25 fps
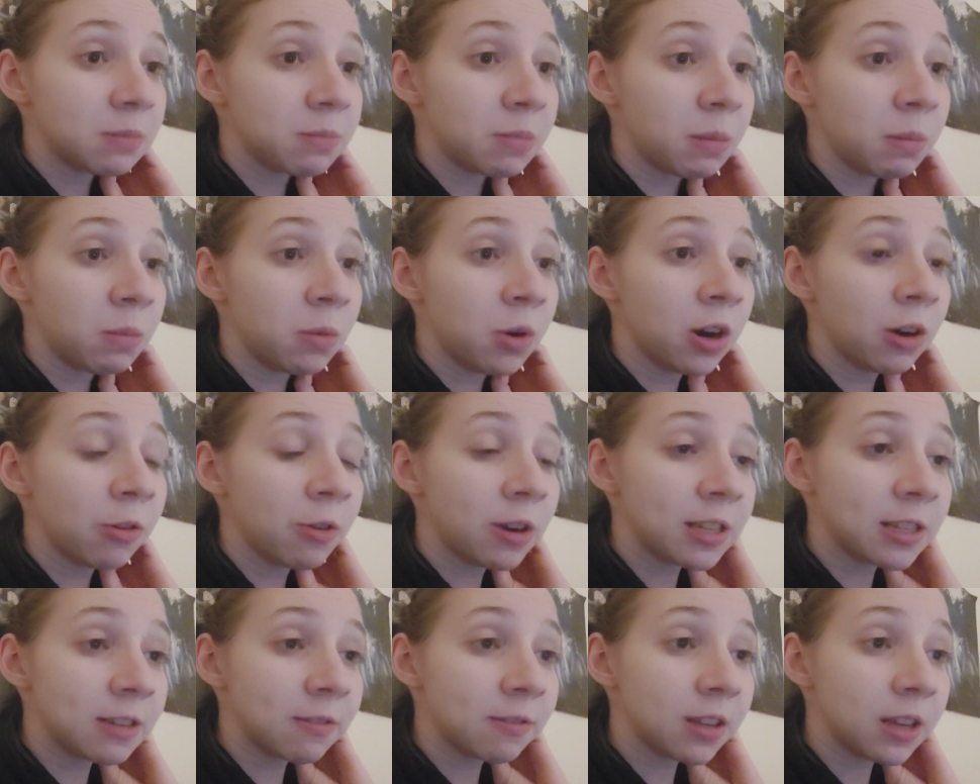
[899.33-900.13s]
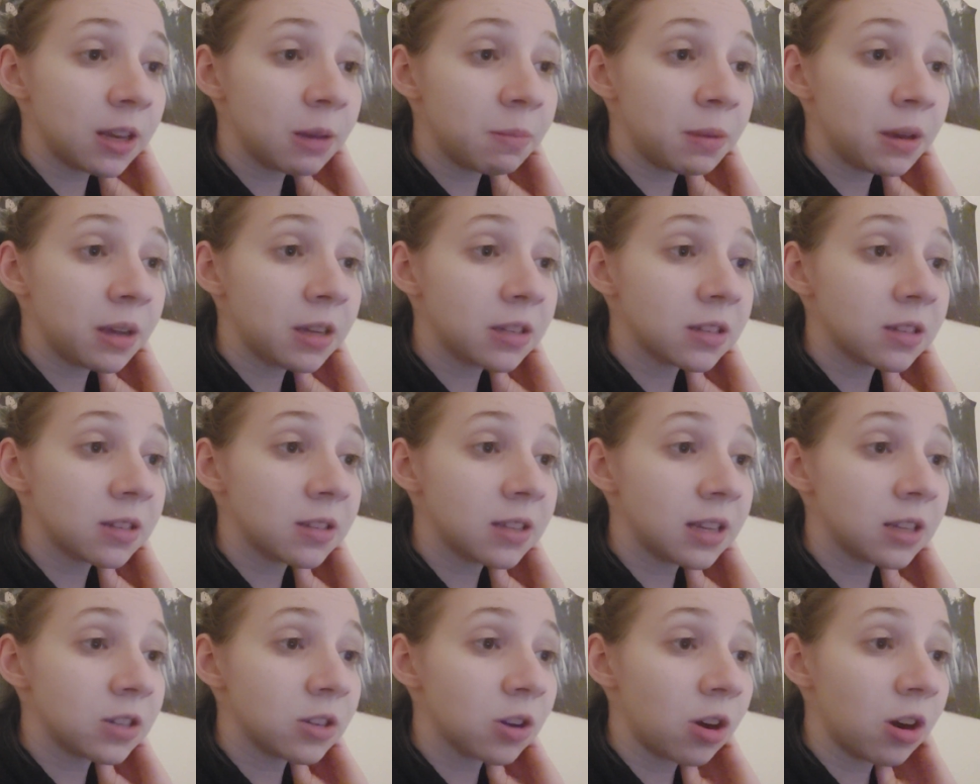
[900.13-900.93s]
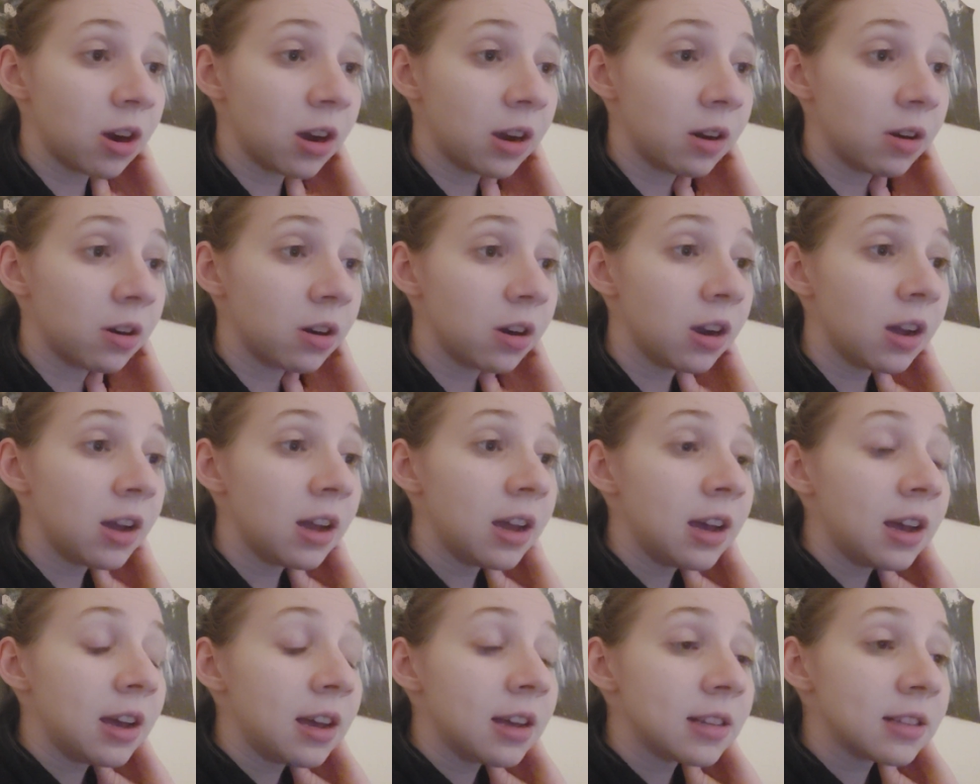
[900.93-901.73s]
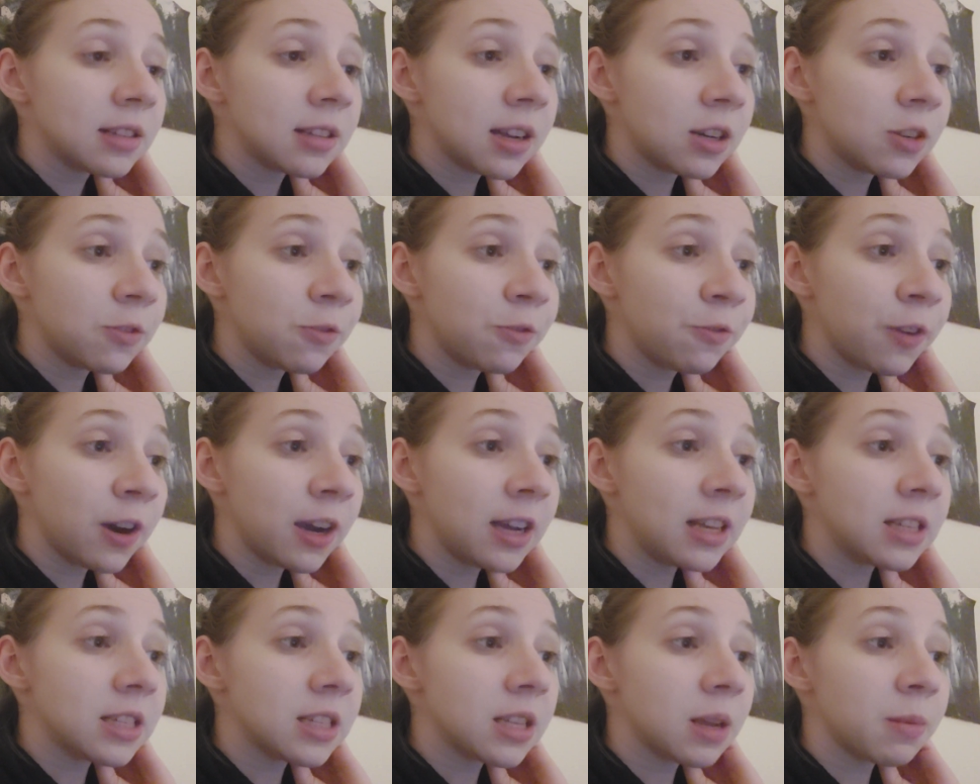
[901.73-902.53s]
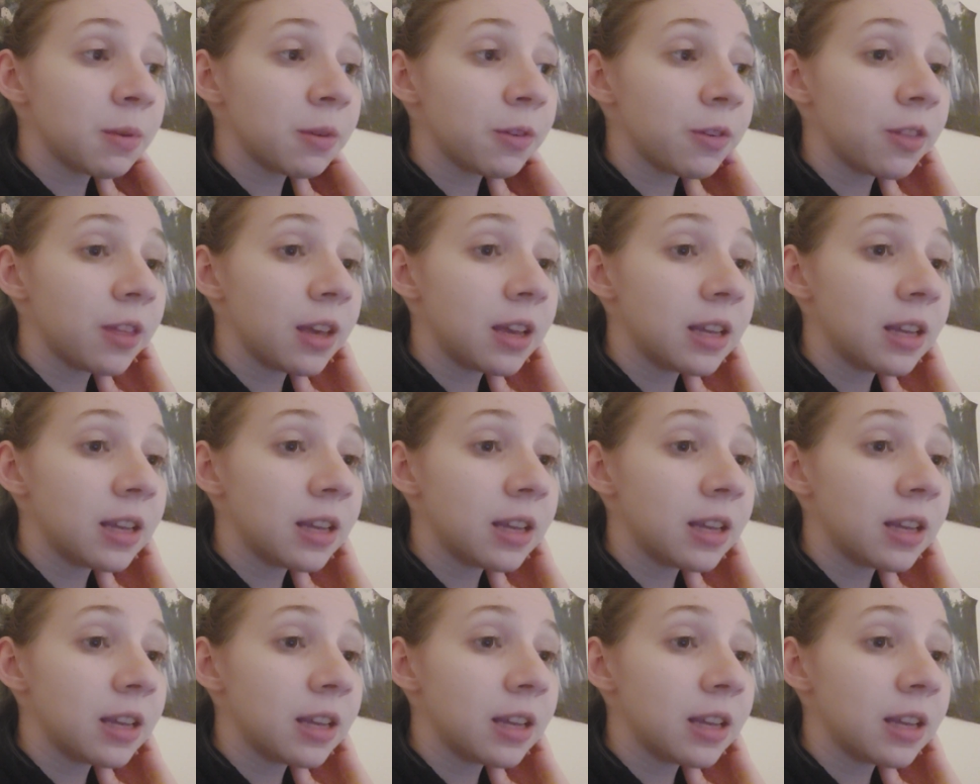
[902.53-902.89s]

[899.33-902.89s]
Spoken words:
but more aggressively because the stakes are higher, decide to fight some of the